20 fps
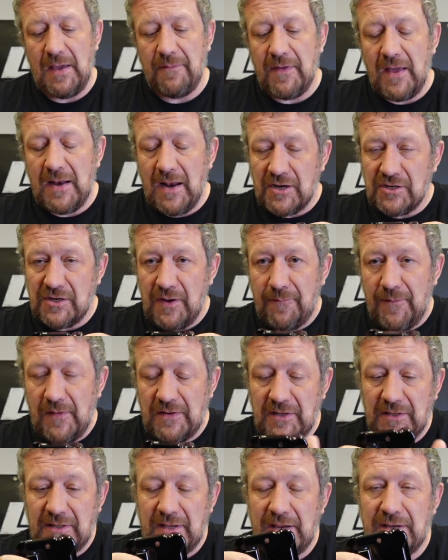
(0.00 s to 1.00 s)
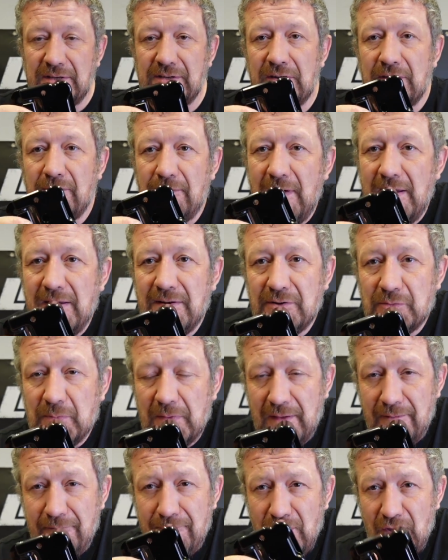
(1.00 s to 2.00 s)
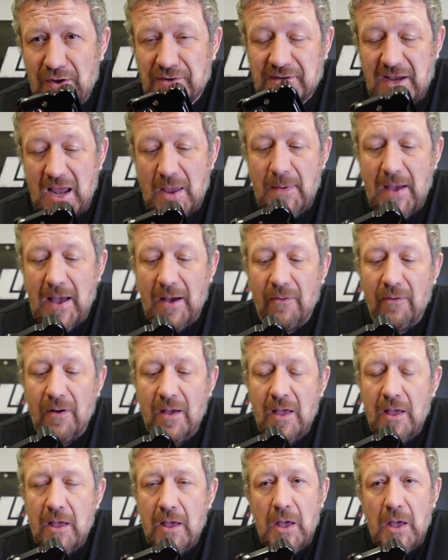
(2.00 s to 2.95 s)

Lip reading: If they'd actually fitted these to Defenders when they first came out,